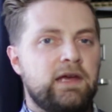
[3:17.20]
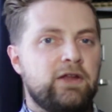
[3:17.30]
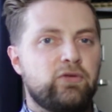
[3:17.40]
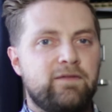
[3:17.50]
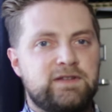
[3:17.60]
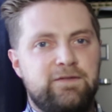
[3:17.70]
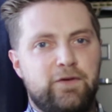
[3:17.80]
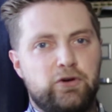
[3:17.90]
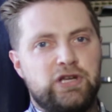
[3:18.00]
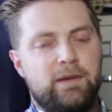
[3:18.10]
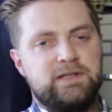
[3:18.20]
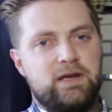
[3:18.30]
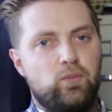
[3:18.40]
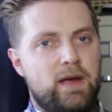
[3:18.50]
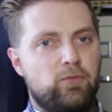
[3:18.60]
And so obviously Photoshop is
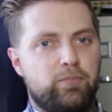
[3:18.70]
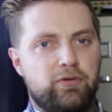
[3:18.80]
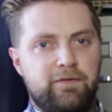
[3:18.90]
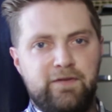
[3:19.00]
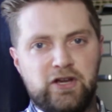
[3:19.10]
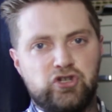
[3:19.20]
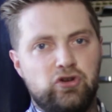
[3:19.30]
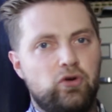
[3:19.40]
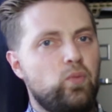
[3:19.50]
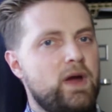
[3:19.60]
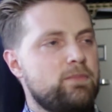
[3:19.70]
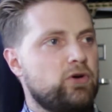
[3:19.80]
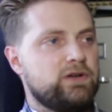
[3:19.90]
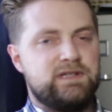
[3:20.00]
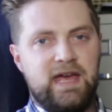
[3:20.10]
a way more professional, way
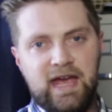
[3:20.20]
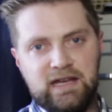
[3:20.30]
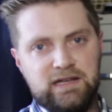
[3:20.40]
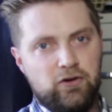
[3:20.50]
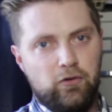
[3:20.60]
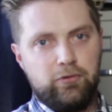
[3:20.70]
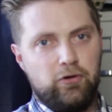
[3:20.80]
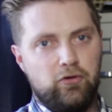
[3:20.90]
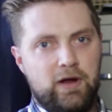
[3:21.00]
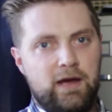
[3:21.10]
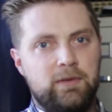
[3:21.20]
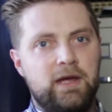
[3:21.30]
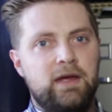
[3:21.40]
more technical program.